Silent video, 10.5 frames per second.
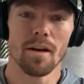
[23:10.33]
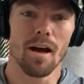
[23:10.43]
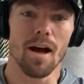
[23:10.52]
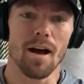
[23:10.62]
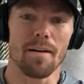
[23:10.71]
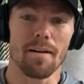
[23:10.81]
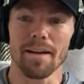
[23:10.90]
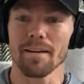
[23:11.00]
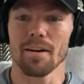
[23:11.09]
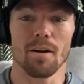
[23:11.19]

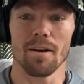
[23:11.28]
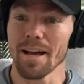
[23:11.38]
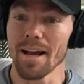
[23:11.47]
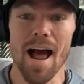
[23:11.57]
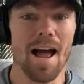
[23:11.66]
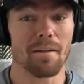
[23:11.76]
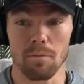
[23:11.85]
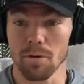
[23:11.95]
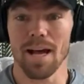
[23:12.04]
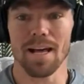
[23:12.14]
And I
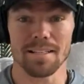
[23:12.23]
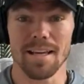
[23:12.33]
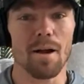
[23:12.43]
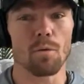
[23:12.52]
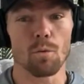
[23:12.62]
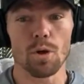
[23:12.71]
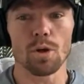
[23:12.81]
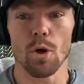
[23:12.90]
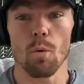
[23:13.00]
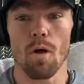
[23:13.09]
got to say, I really
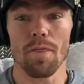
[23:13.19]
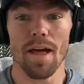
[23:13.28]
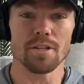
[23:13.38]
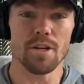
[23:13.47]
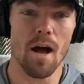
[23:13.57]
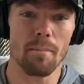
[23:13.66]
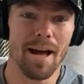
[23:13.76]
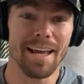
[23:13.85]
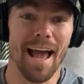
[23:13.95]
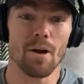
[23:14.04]
don't want that job.
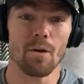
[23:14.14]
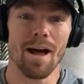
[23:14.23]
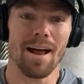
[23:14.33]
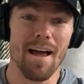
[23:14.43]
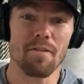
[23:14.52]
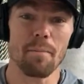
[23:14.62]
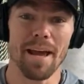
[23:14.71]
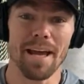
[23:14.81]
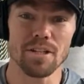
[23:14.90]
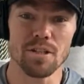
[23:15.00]
I don't have the
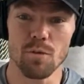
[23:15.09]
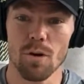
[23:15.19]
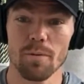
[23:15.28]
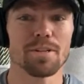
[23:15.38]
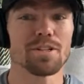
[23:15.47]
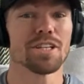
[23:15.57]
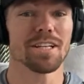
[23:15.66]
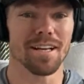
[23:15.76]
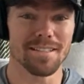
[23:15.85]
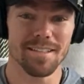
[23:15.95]
patience for it, but she
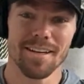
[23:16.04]
does.